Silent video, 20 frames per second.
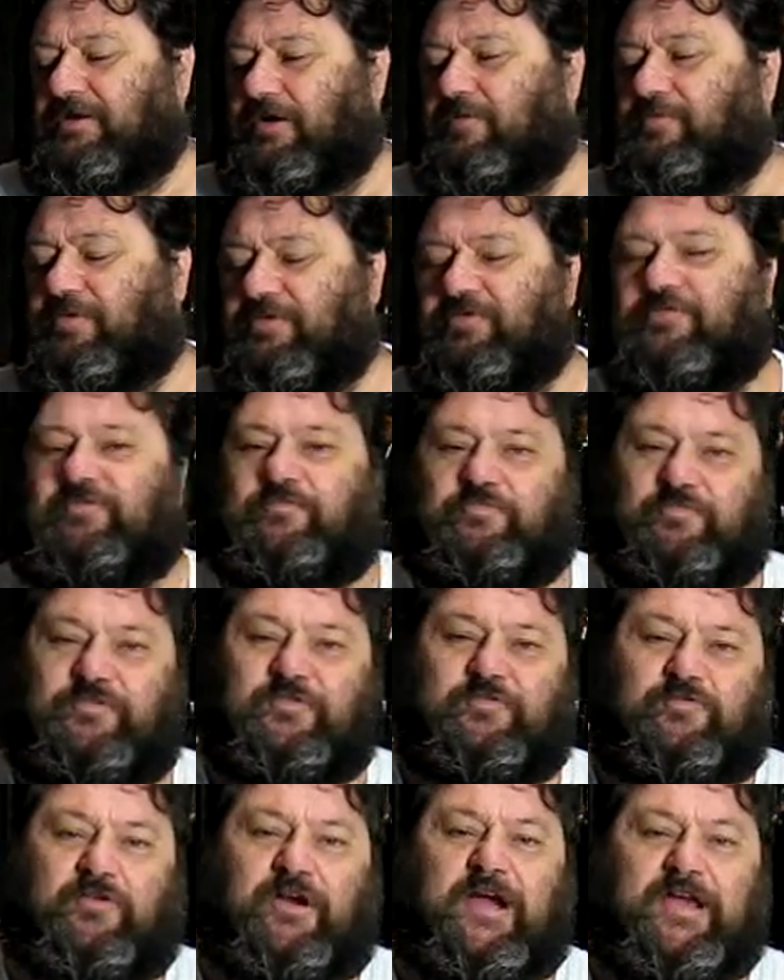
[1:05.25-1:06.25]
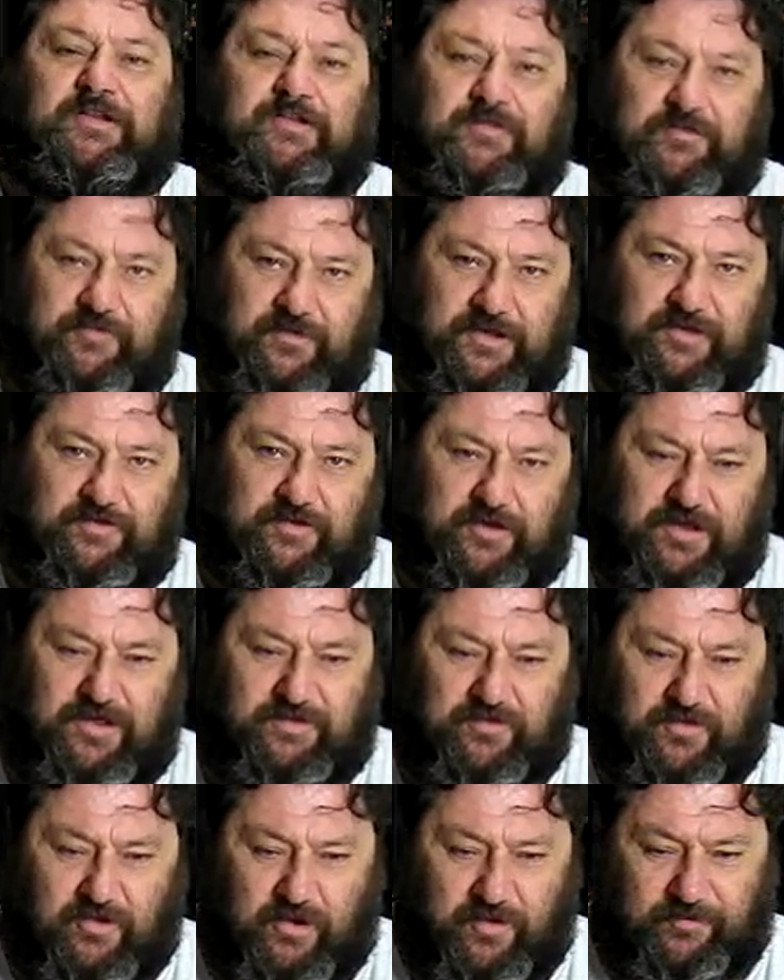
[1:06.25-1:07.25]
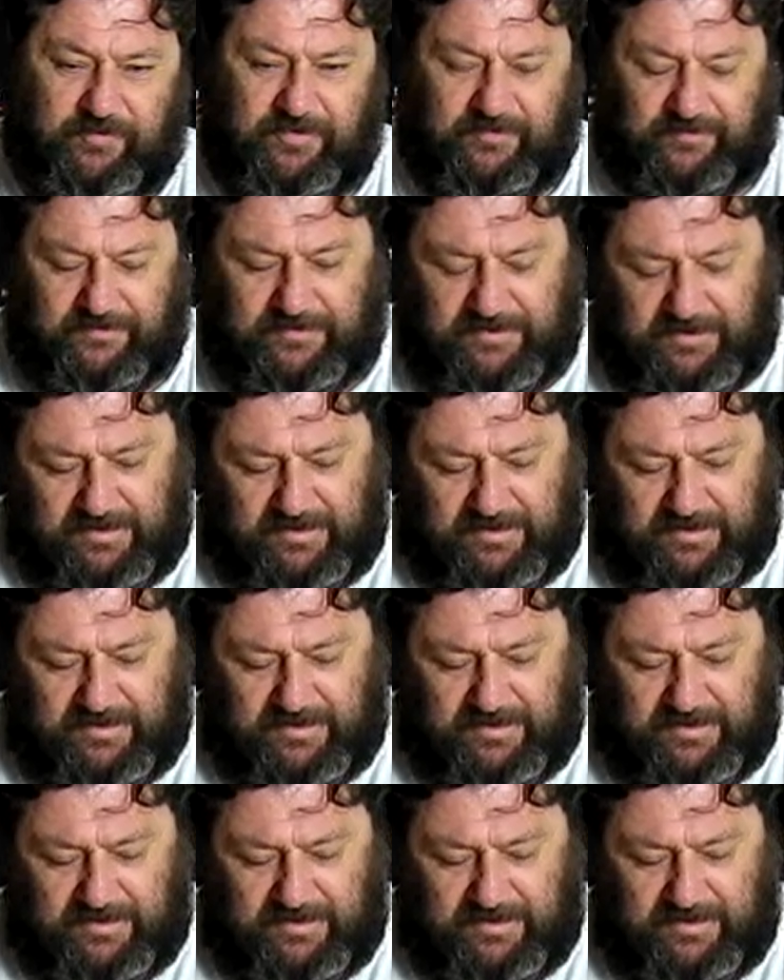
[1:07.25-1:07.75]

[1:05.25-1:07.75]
put the grain and the hop